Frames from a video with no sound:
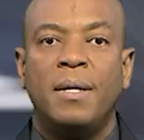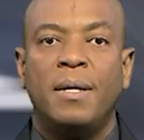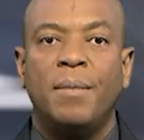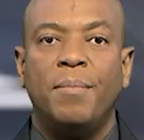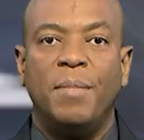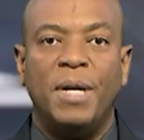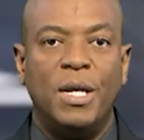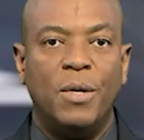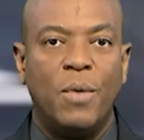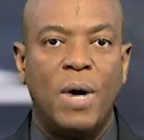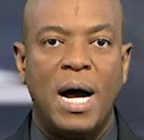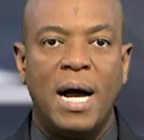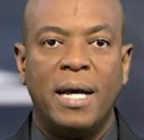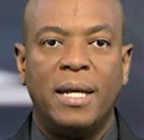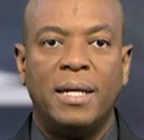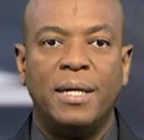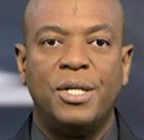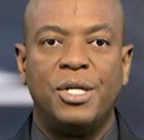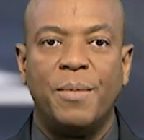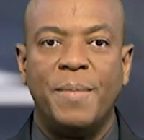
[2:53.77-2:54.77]

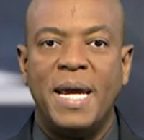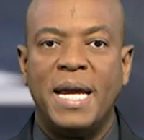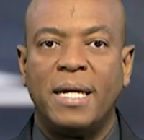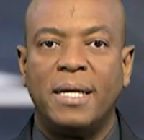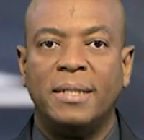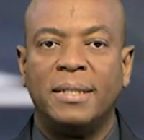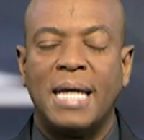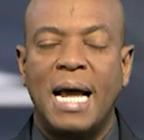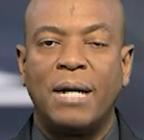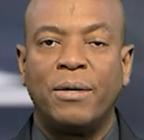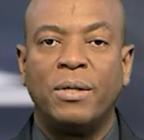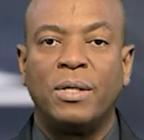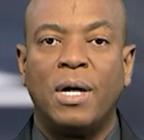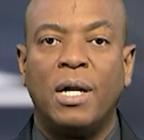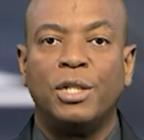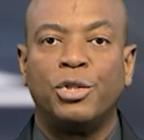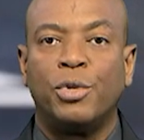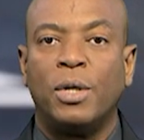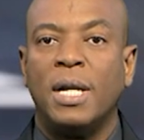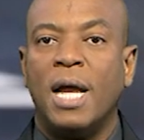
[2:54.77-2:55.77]
Meanwhile, Jamaica's
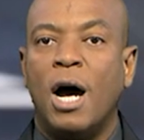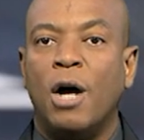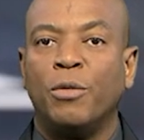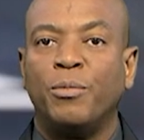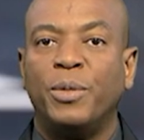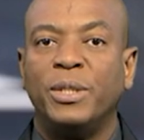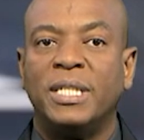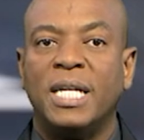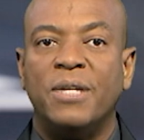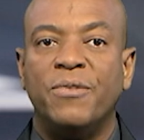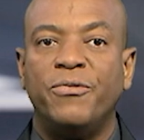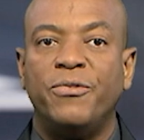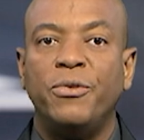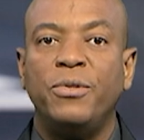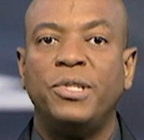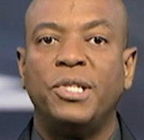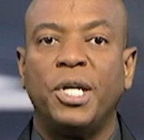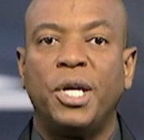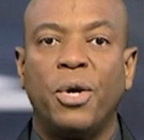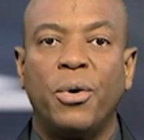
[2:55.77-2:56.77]
agricultural output and
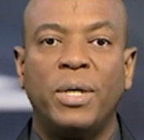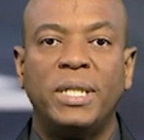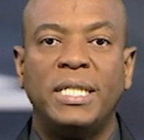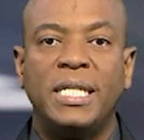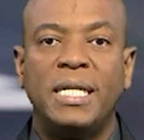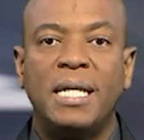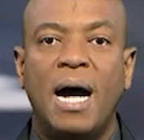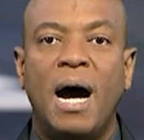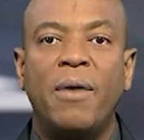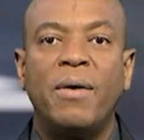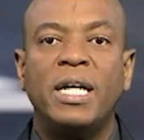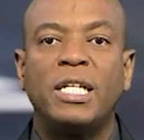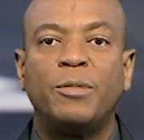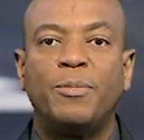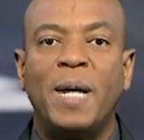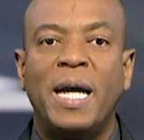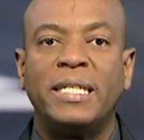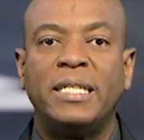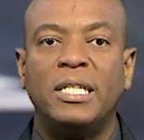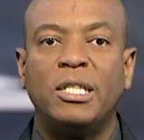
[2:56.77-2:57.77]
food security are
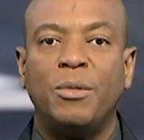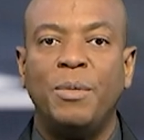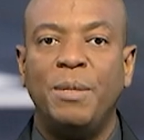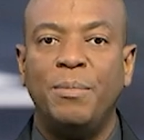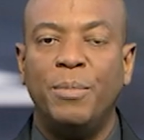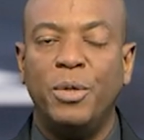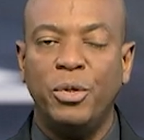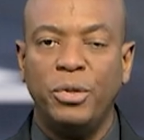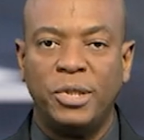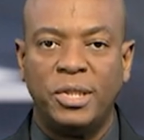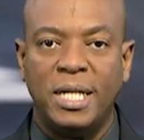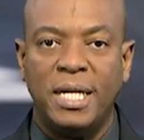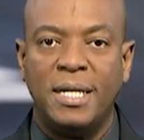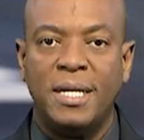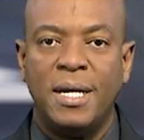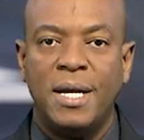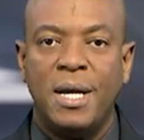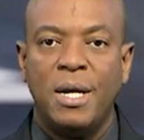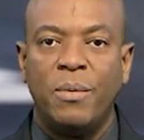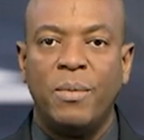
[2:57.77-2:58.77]
expected to be
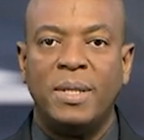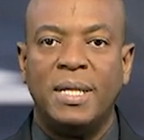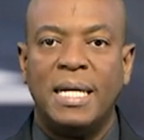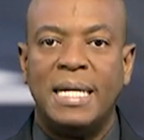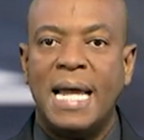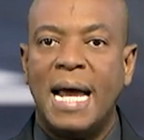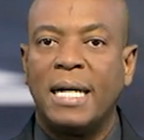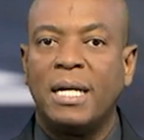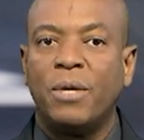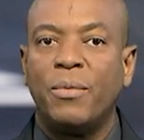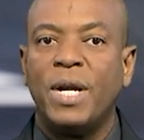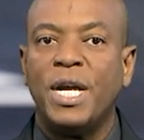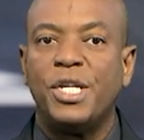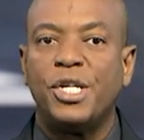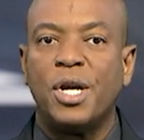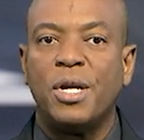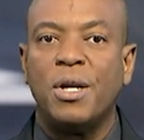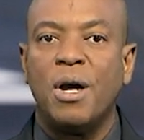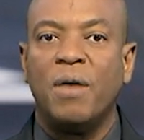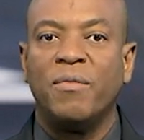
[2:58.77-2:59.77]
boosted with the
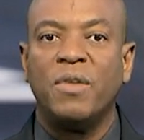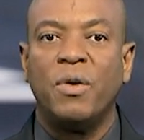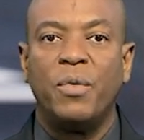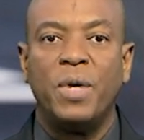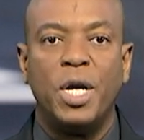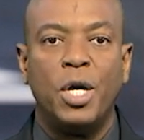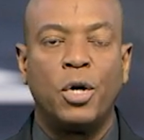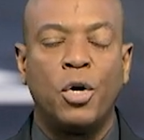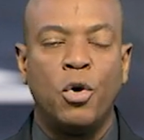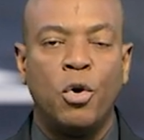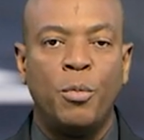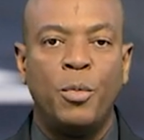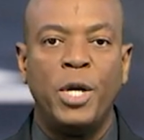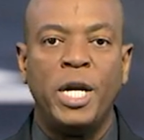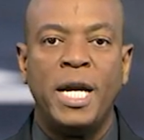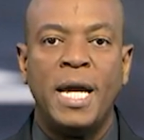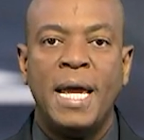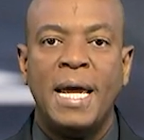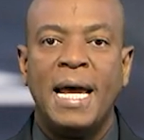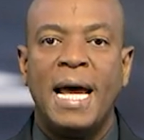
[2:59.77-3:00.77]
declaration of the Rio
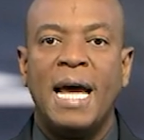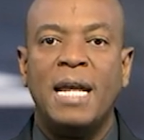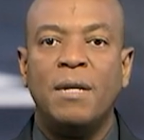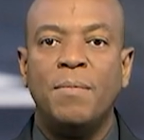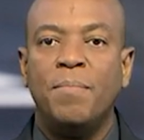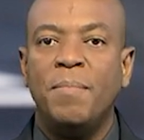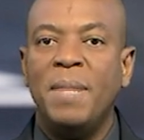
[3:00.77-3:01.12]
Cobre and